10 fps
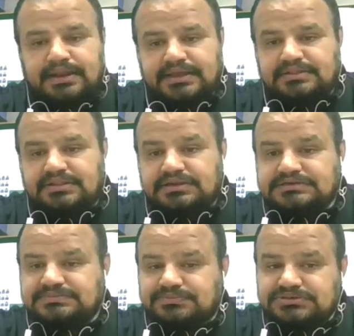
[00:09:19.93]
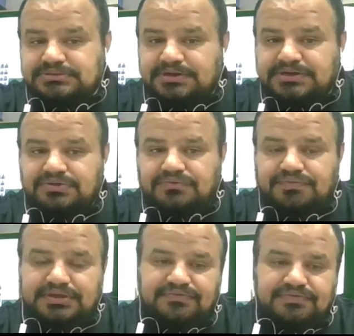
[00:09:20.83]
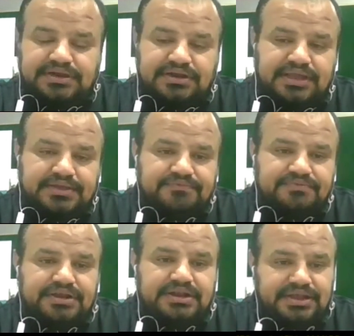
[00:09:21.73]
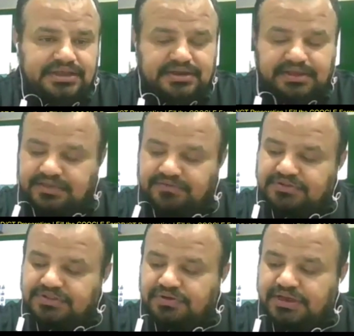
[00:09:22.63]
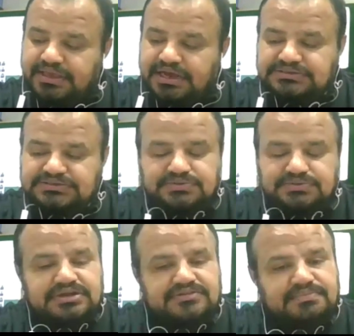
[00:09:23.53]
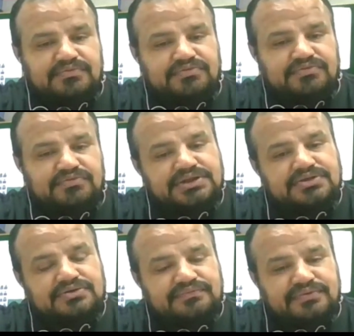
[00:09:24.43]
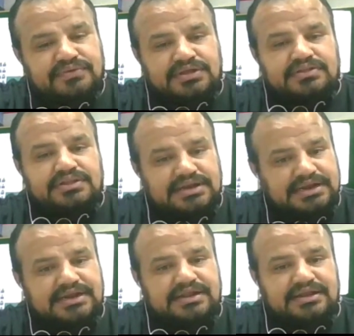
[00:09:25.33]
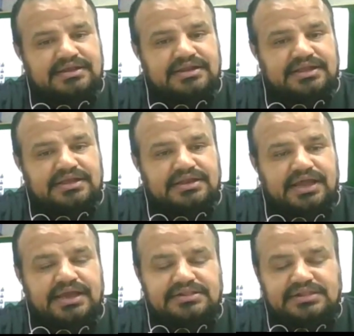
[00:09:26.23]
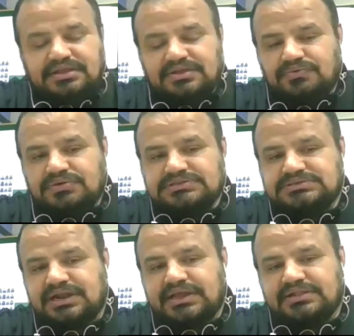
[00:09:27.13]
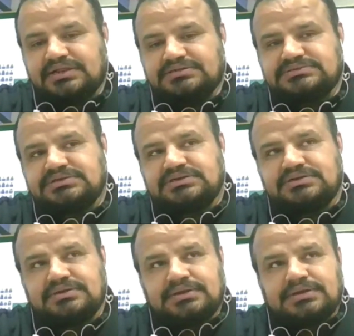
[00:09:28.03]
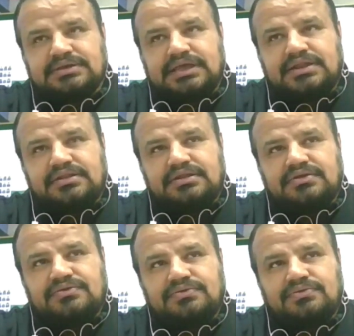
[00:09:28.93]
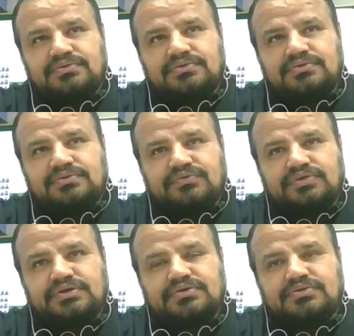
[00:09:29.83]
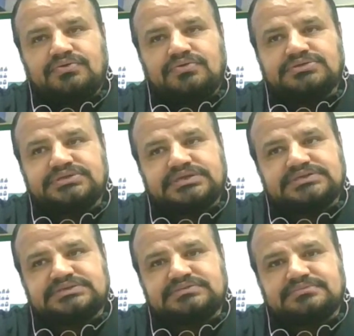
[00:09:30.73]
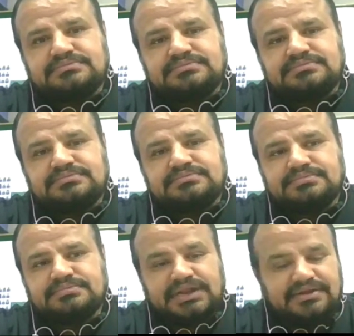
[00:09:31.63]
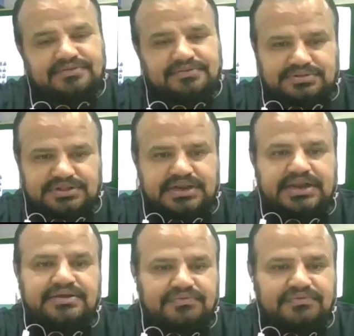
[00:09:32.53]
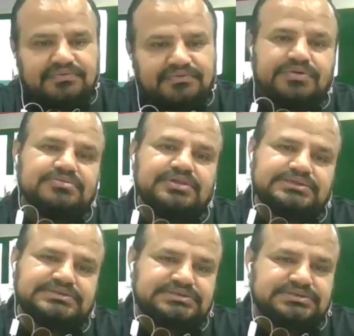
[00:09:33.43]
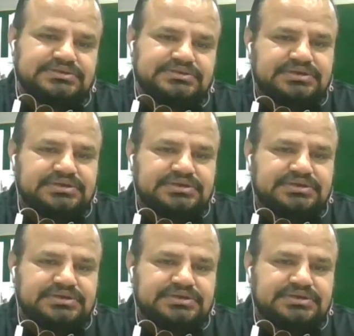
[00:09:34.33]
Like the responsibility of each and every layer. Even though I asked you the responsibility of the data link layer, I think you answered like that, sir. Error control, flow control, checksum. That is not the right way to give the answer.